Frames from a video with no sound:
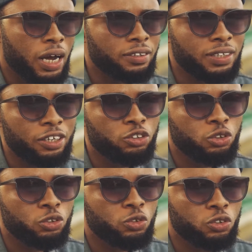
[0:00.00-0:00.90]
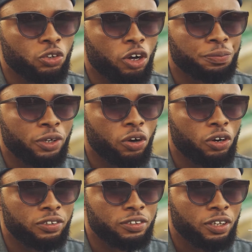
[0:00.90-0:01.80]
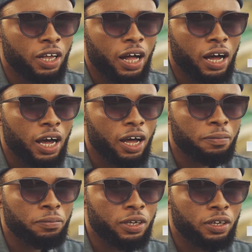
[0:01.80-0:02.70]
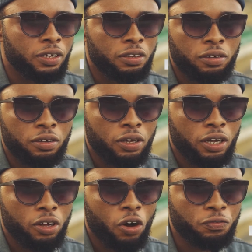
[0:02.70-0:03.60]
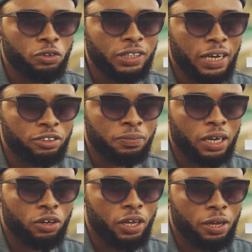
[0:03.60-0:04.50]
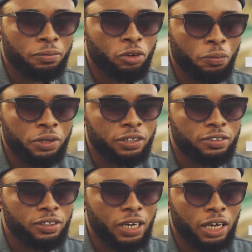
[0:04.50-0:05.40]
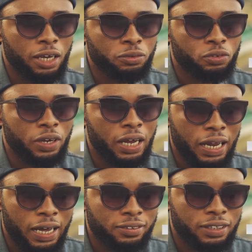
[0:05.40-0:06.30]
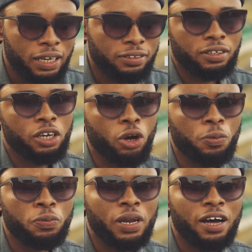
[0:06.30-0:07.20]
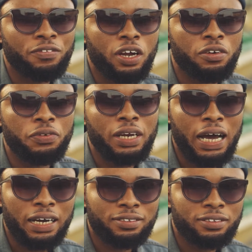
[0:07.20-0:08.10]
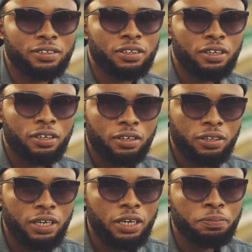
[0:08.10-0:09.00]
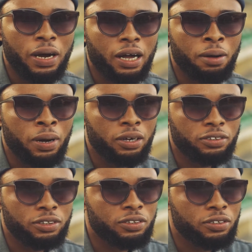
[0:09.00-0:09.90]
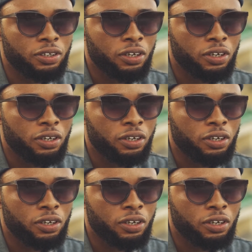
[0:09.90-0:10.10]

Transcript: I decided to do the soot song because um, oftentimes in my um, community, I came to realize that a lot of people are very relaxed, laid back about it.